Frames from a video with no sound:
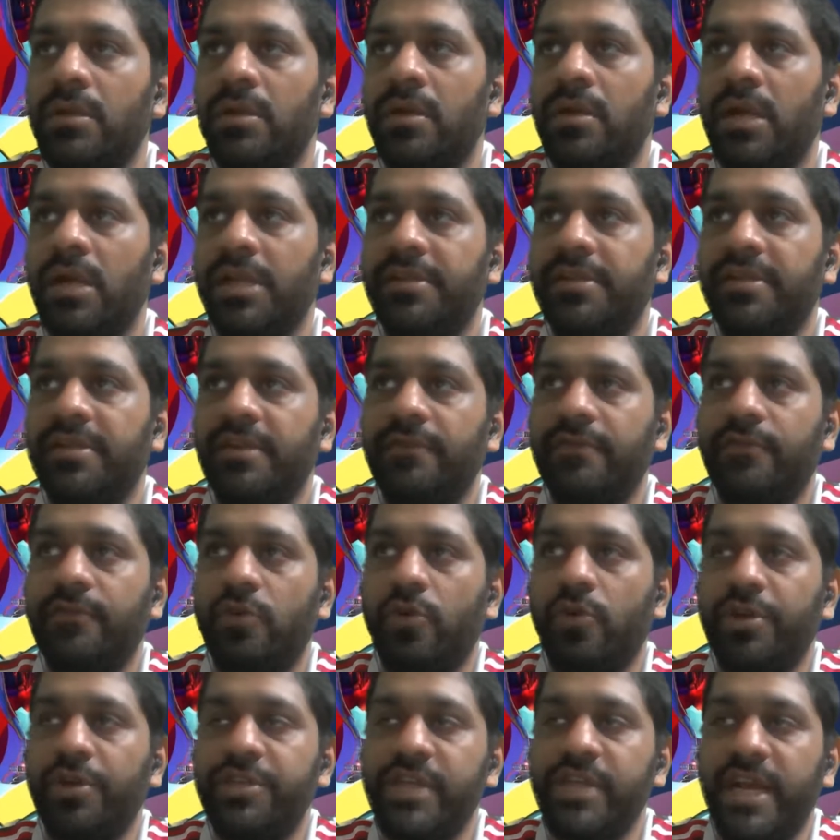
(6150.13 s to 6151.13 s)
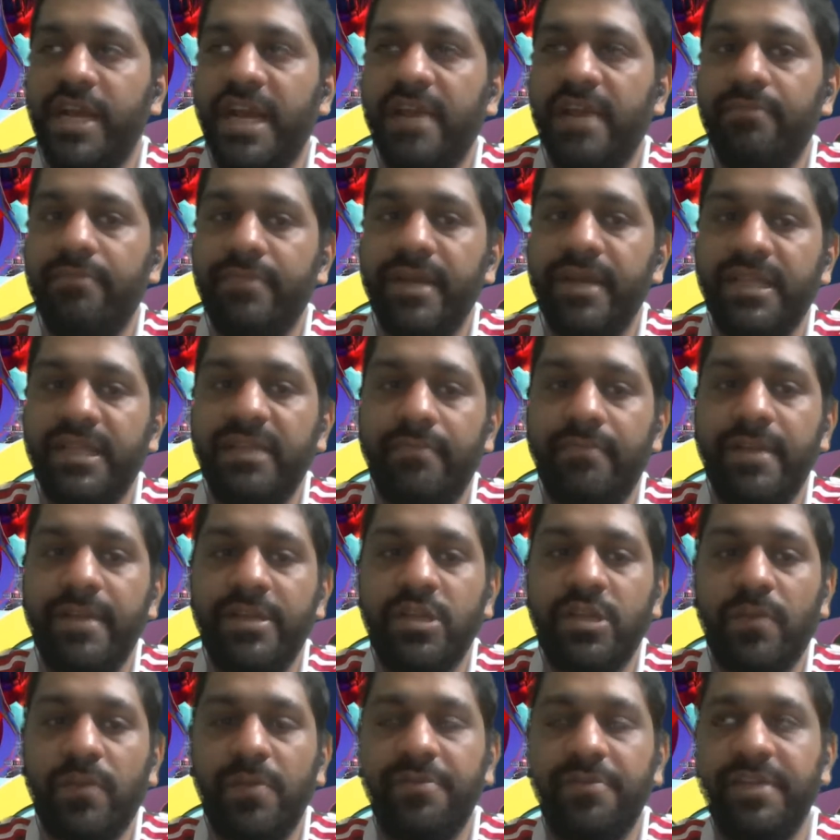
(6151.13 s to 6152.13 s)
Let's see if Croatia can make the
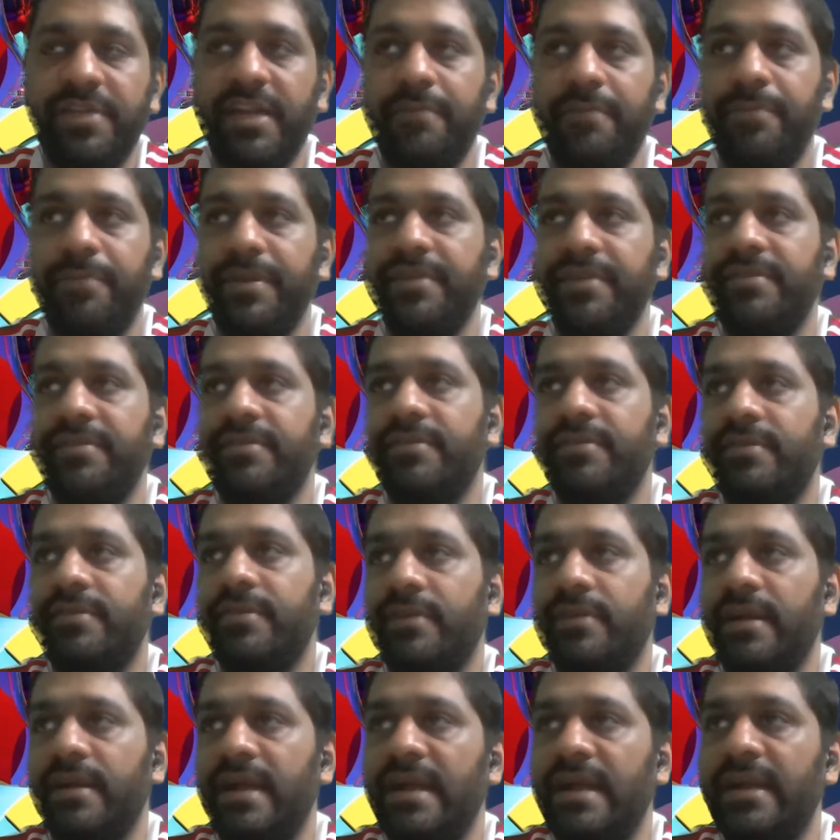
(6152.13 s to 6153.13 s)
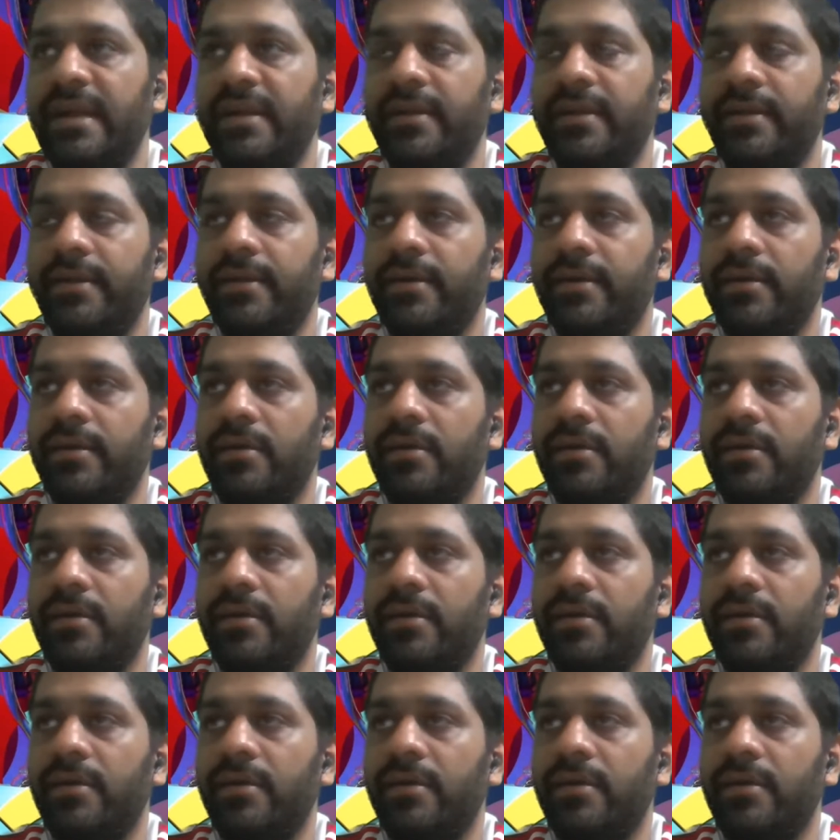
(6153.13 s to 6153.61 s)
best of the set piece, and